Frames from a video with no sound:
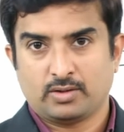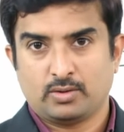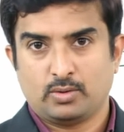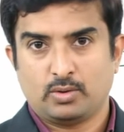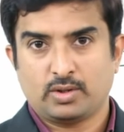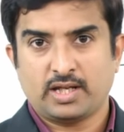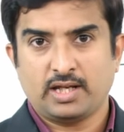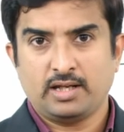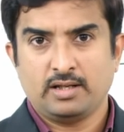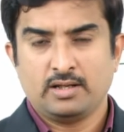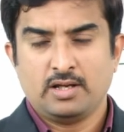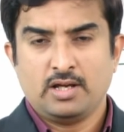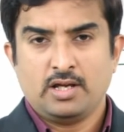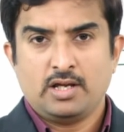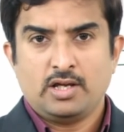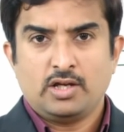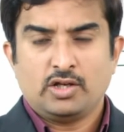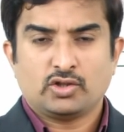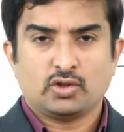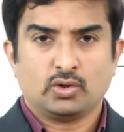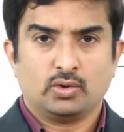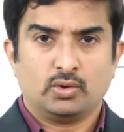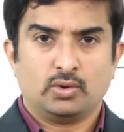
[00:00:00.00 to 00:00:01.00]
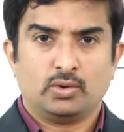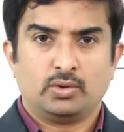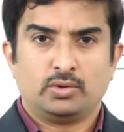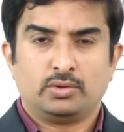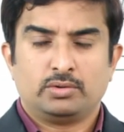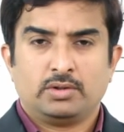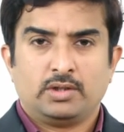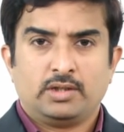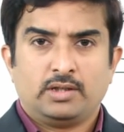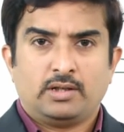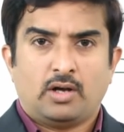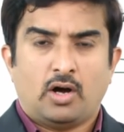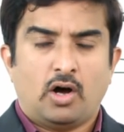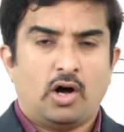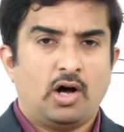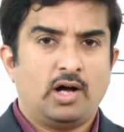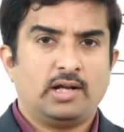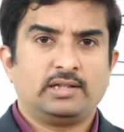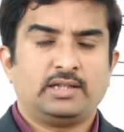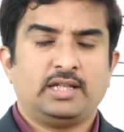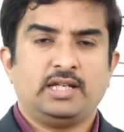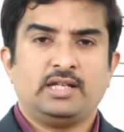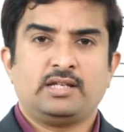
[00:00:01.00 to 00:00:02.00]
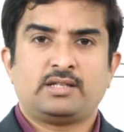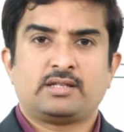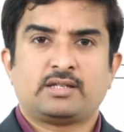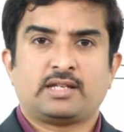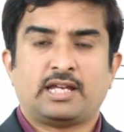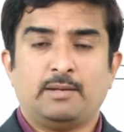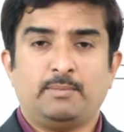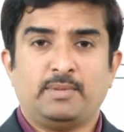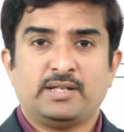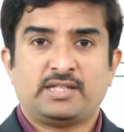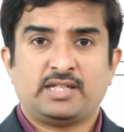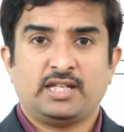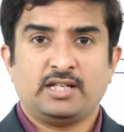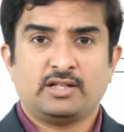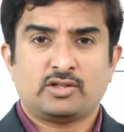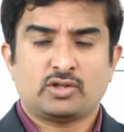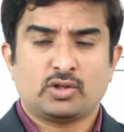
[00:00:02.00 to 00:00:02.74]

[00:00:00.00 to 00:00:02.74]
Okay. So, all these can be seen.